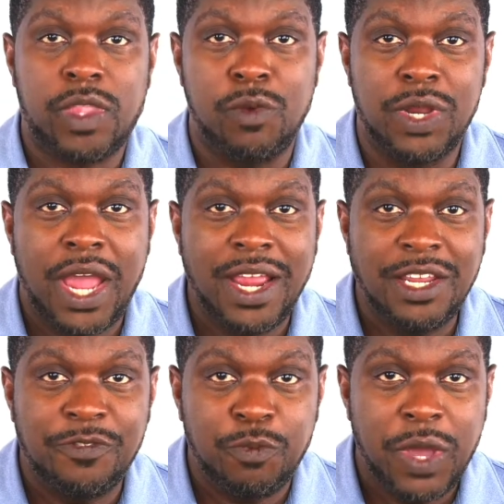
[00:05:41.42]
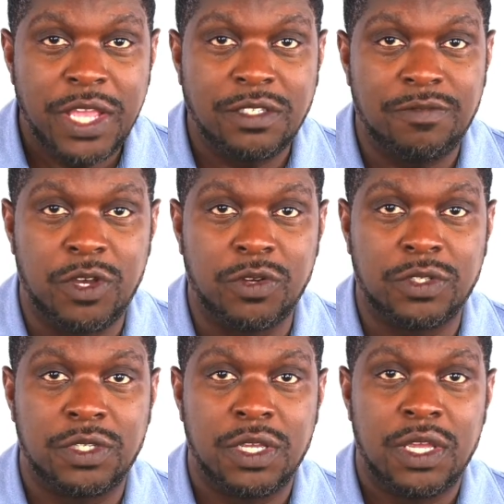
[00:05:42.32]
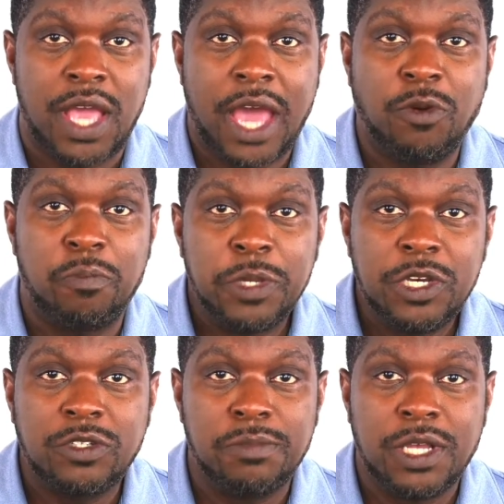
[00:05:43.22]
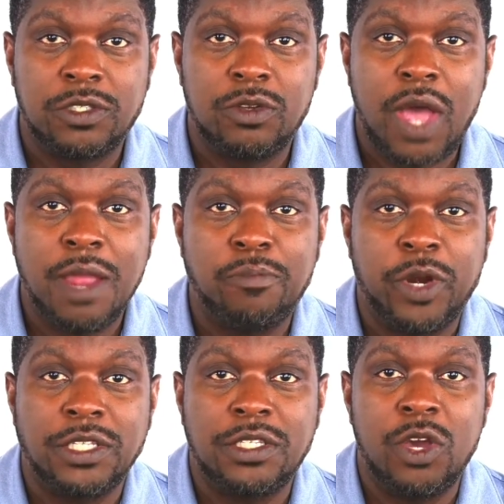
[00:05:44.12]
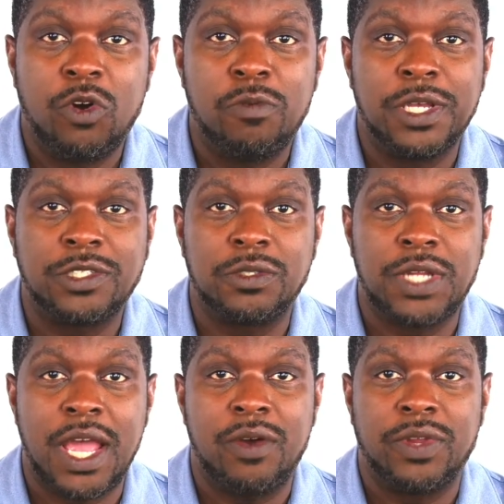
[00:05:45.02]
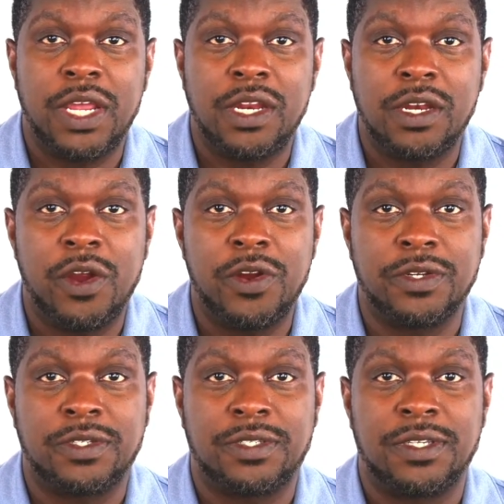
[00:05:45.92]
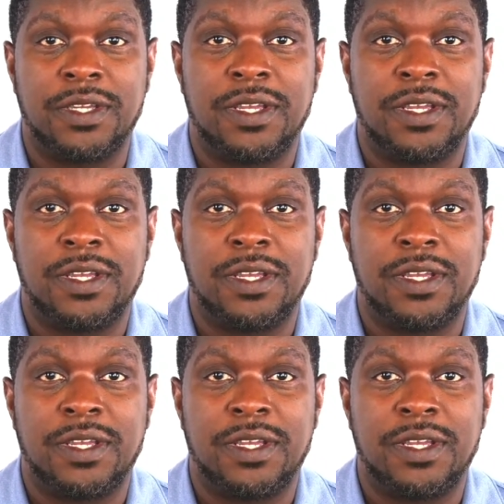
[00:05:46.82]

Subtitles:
when I lift weights, folks, I don't build muscle. I break the old muscle down, and it hurts.